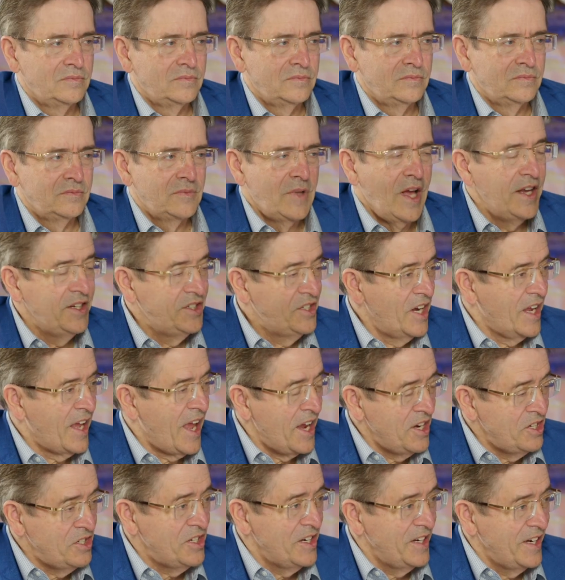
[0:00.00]

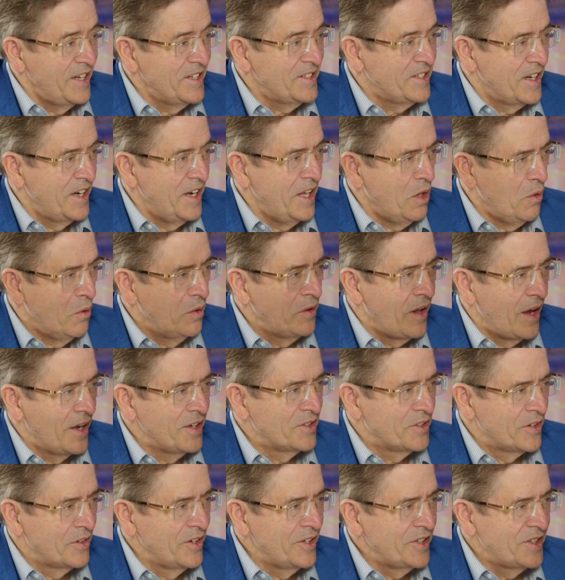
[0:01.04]
education is an
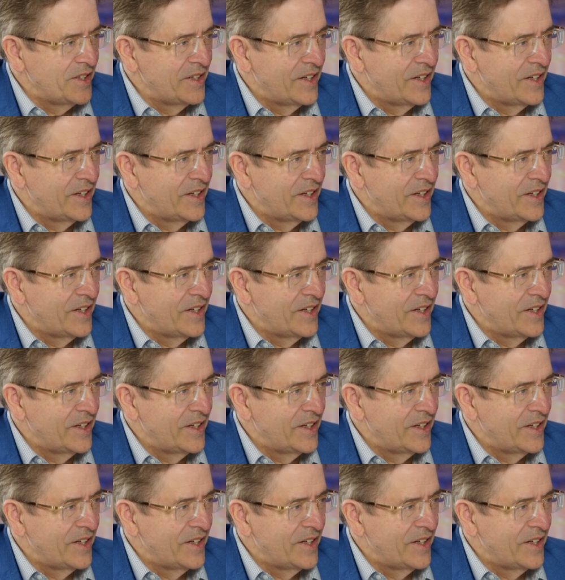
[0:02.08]
equalizer, isn't it?